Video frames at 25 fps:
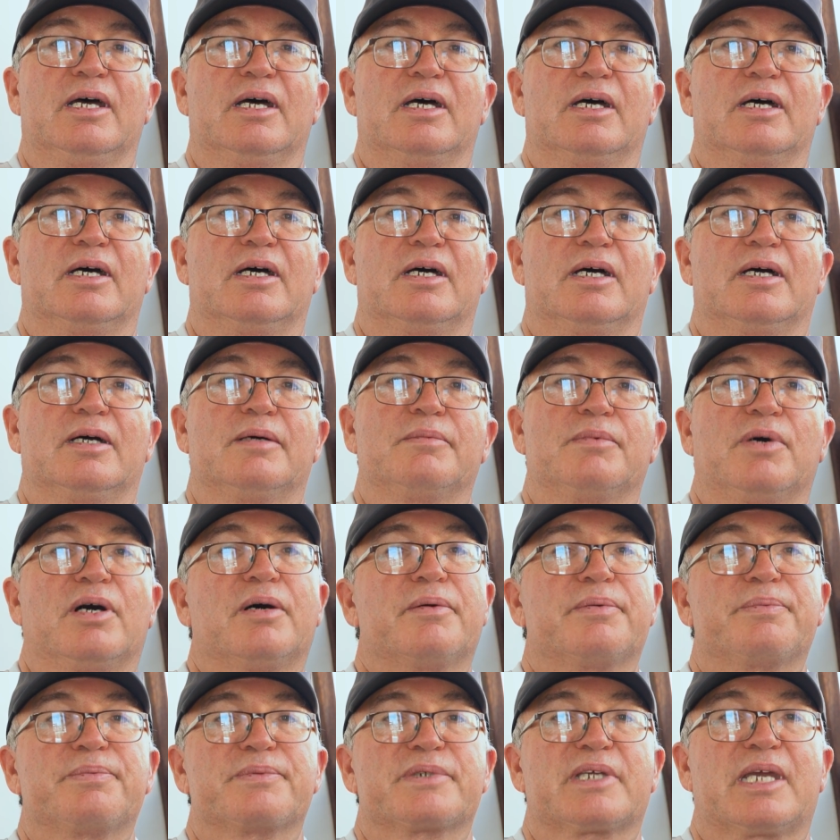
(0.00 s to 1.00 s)

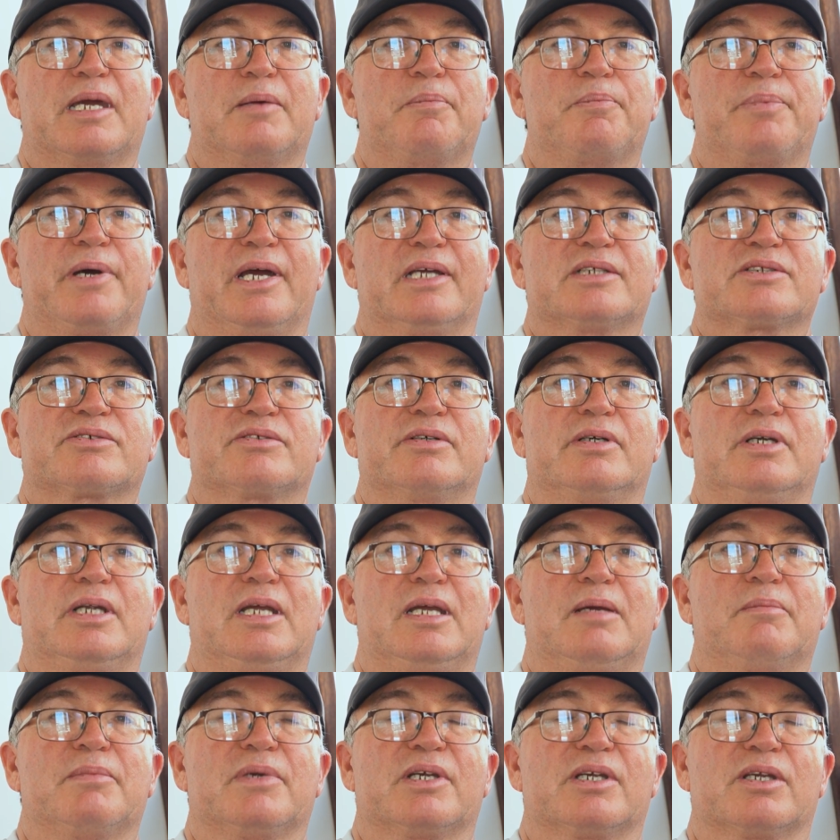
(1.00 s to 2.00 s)
I kept pestering
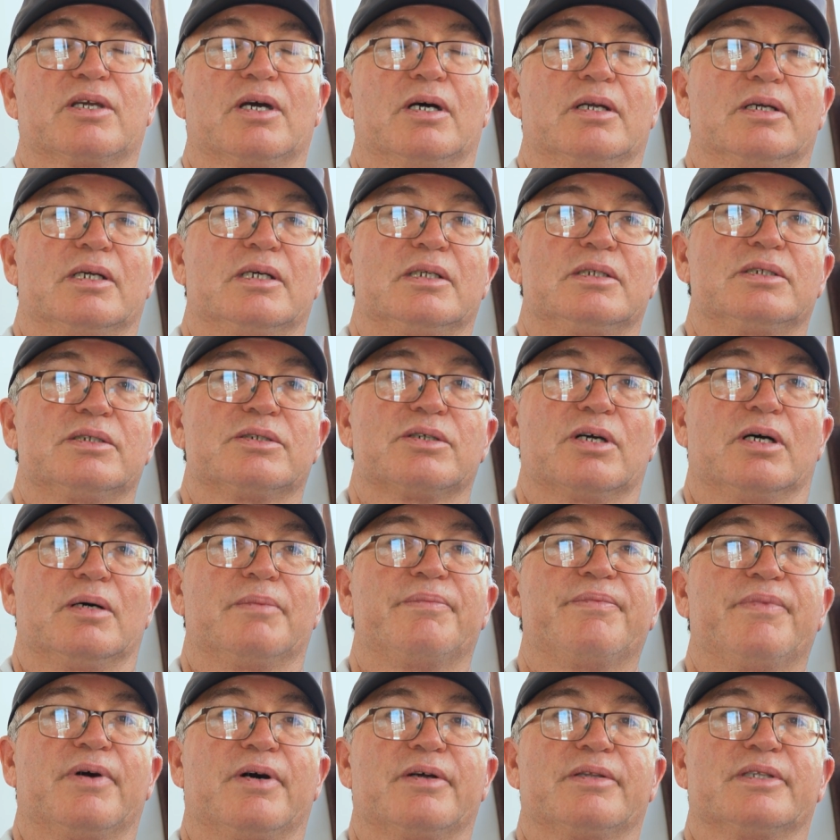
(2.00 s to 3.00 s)
him and got a
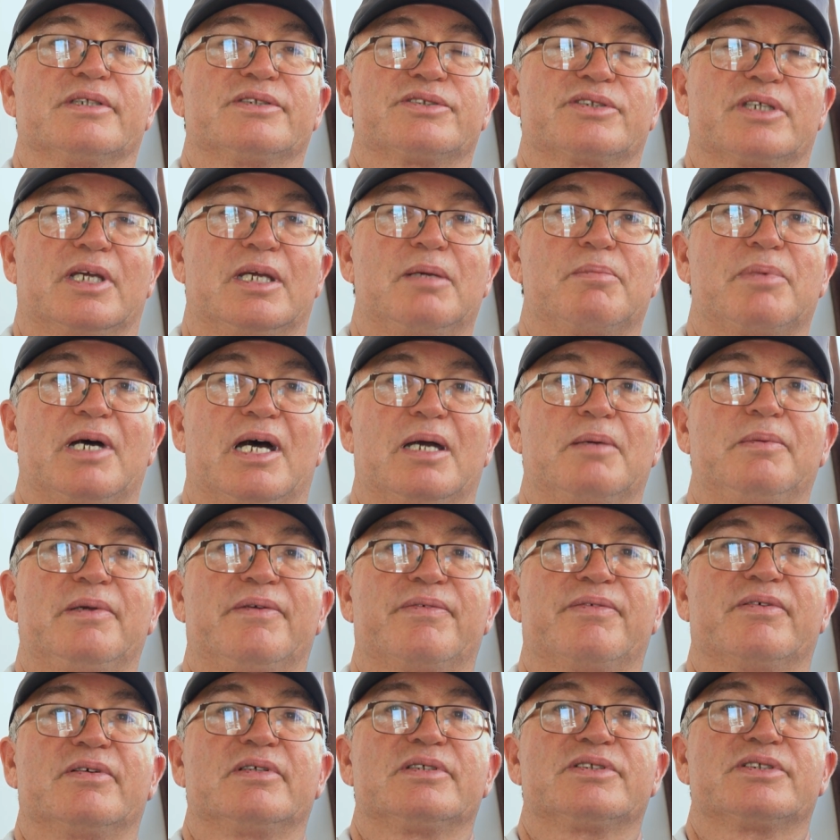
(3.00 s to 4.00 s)
job on the Sea Baby
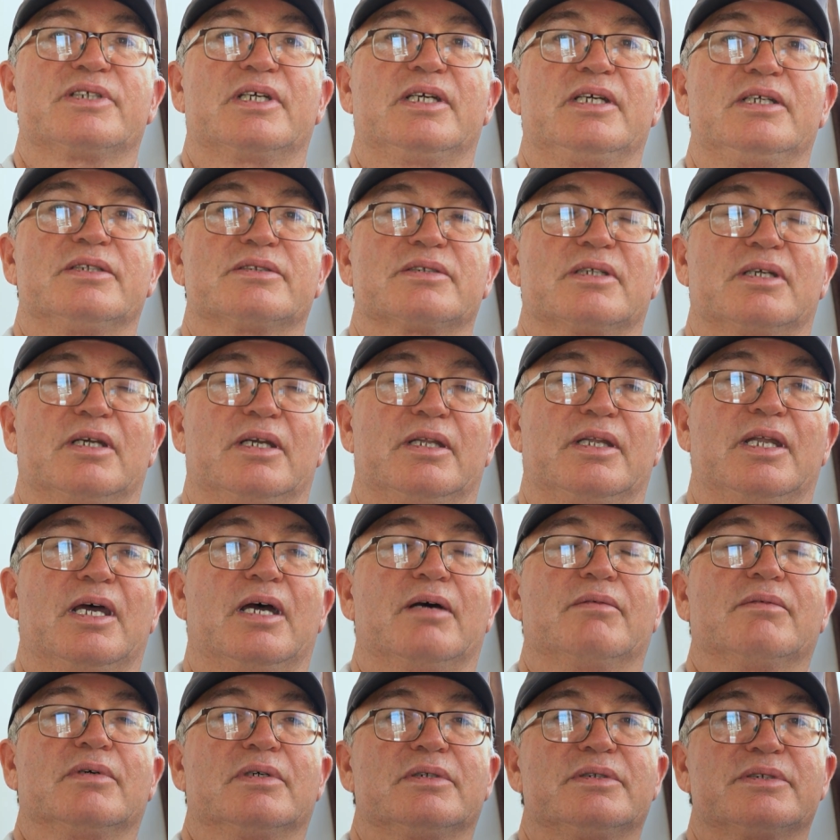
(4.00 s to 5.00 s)
for a season, and
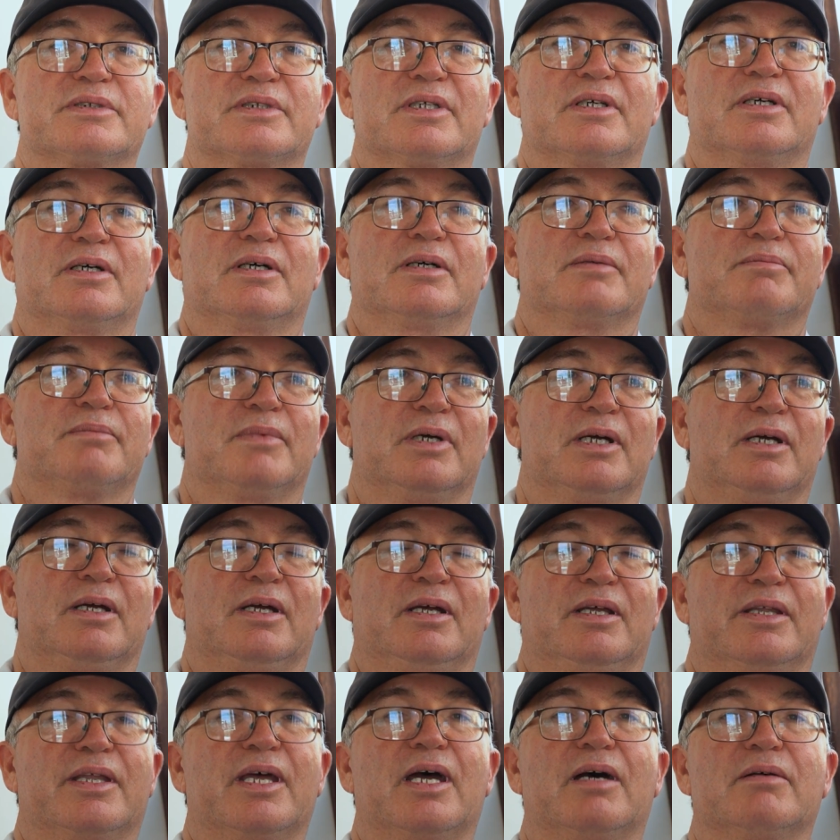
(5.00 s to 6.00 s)
that
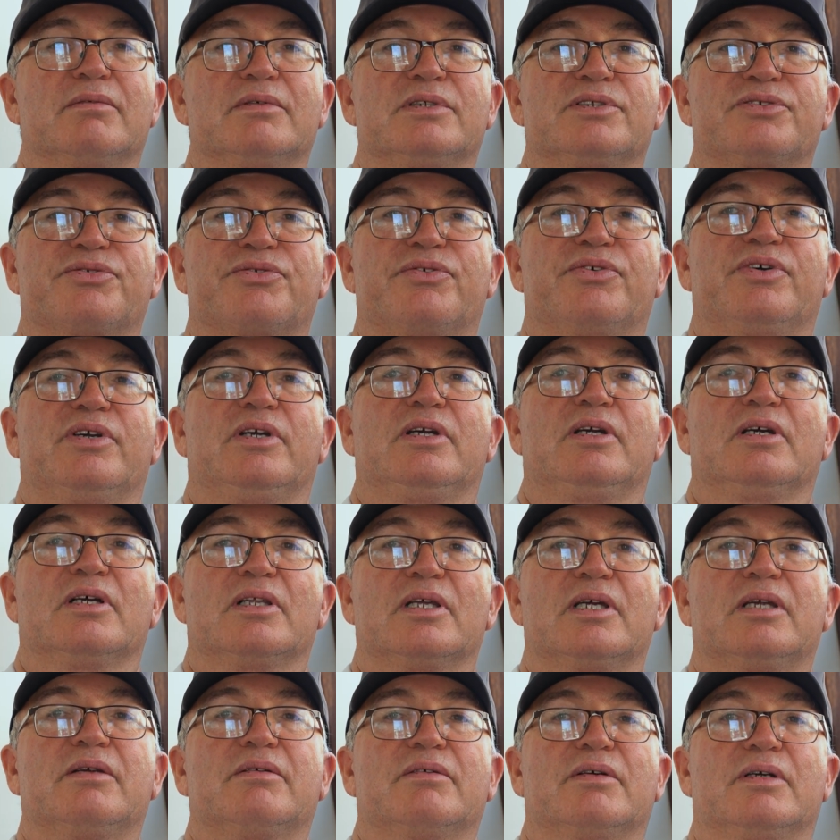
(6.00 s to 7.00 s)
was
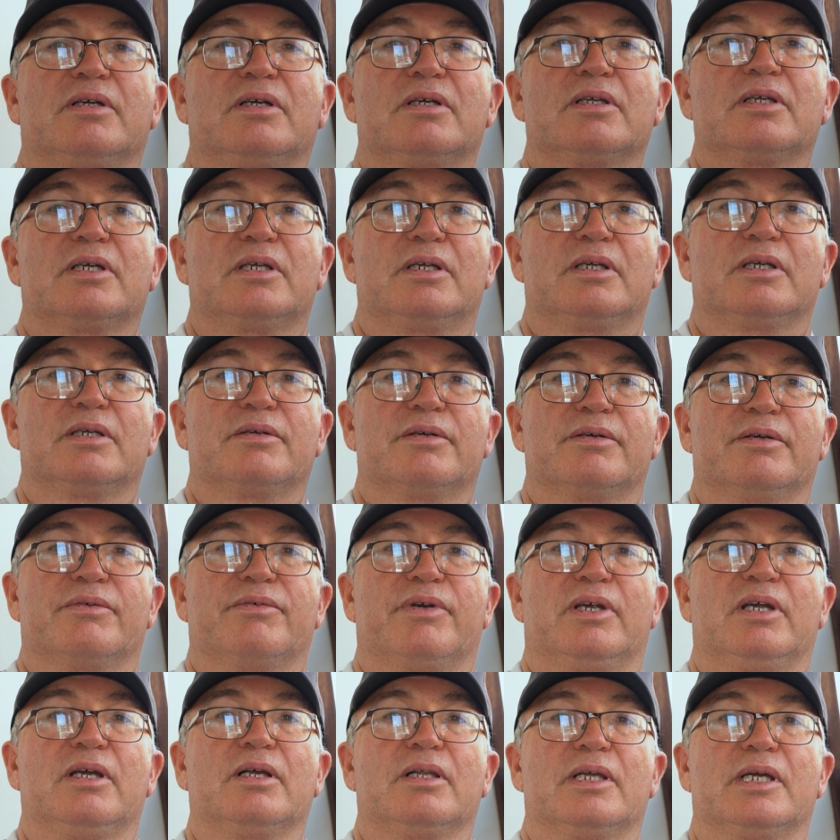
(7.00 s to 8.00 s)
really, really,
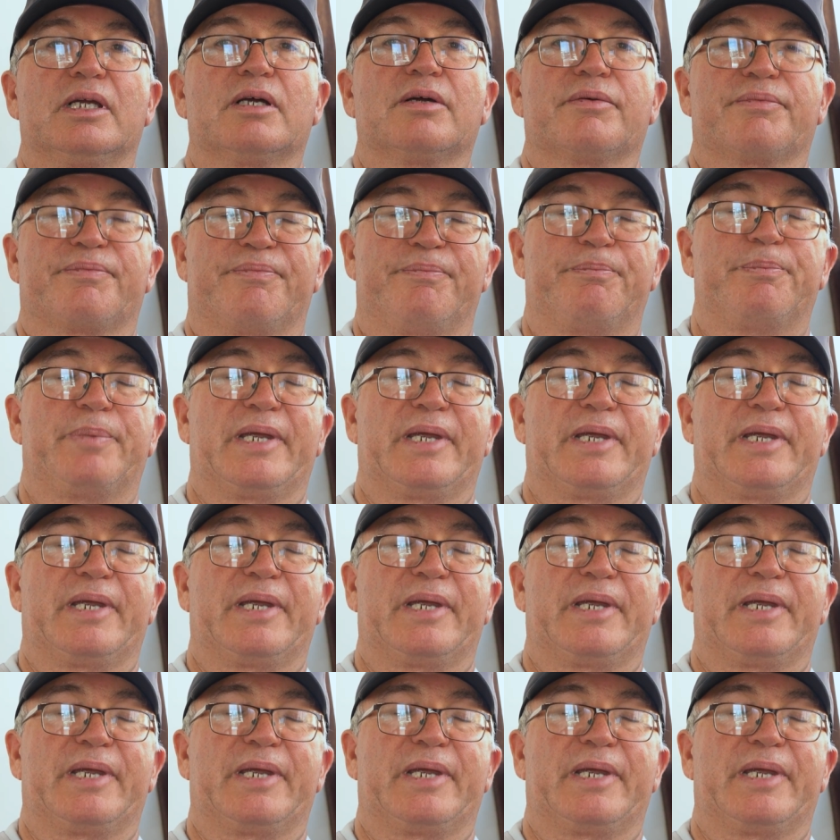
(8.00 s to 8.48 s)
really a